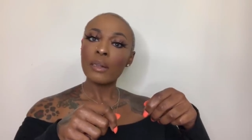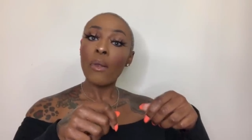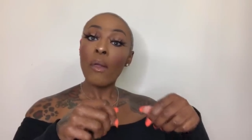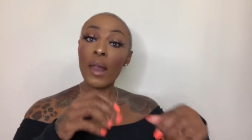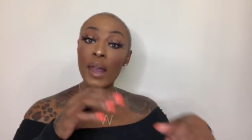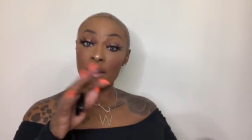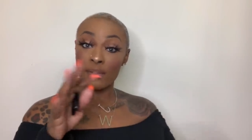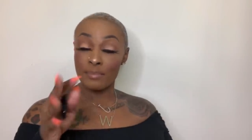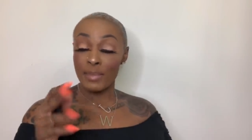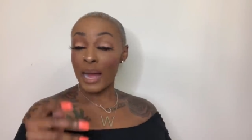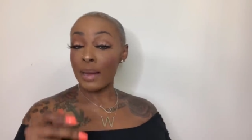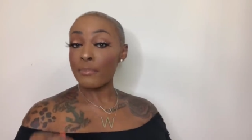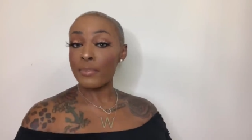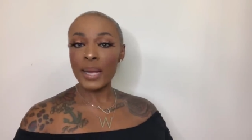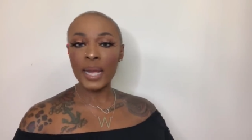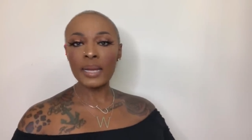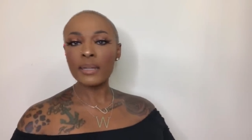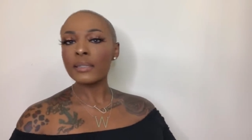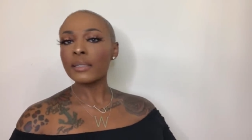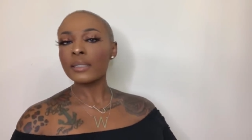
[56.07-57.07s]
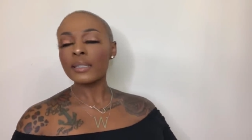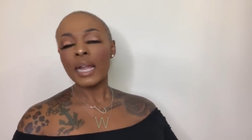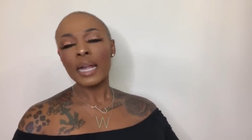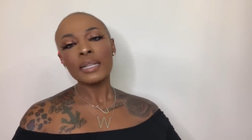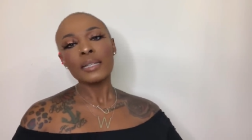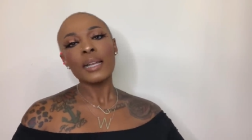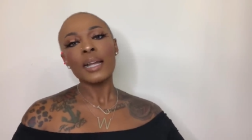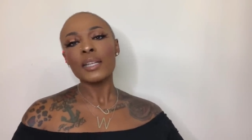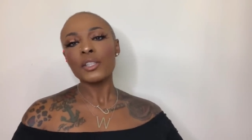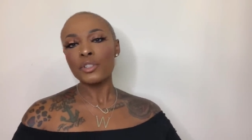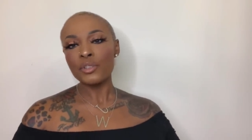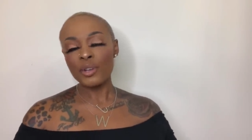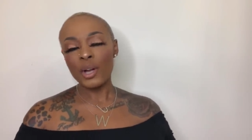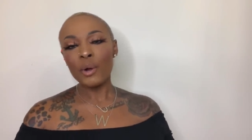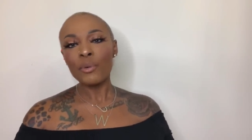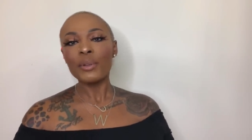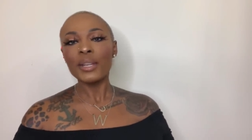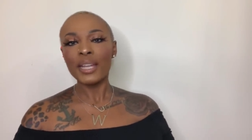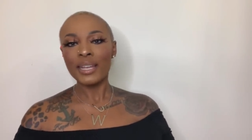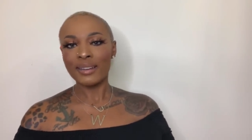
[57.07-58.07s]
If my back looked like that, you
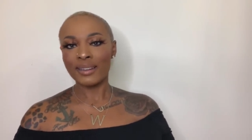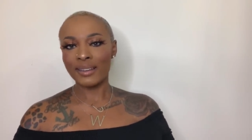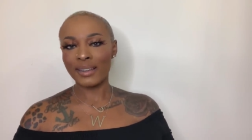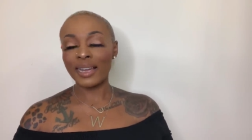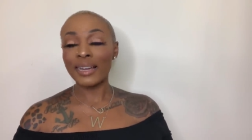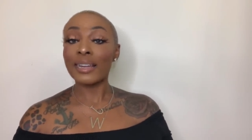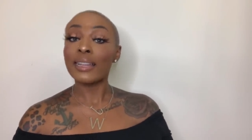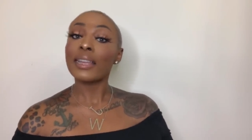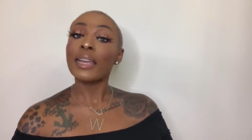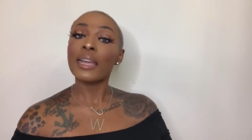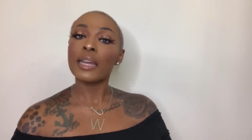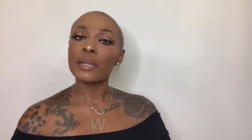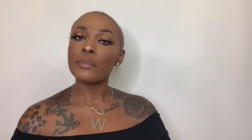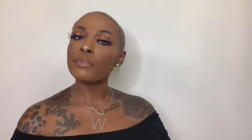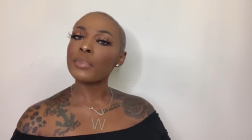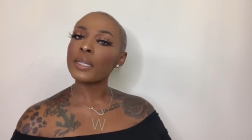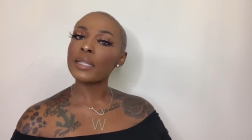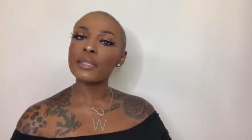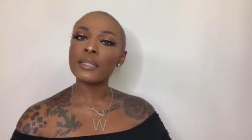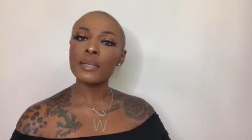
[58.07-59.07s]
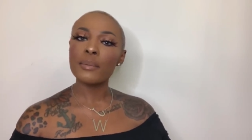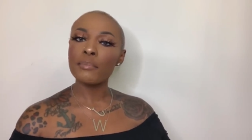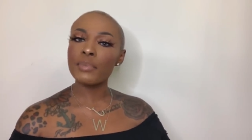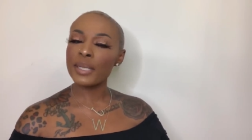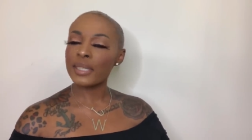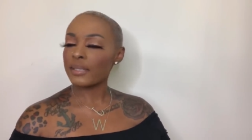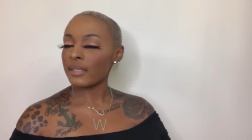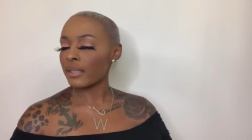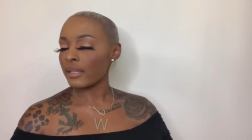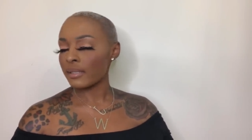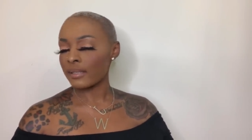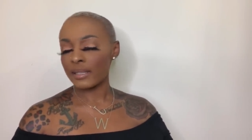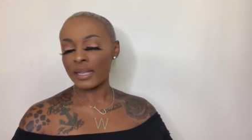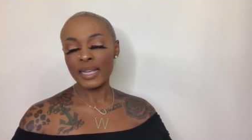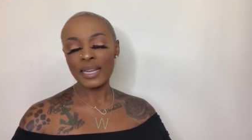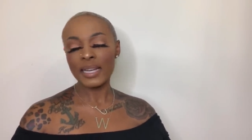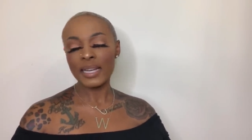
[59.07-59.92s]
gonna get it. Like a can of busted biscuits, it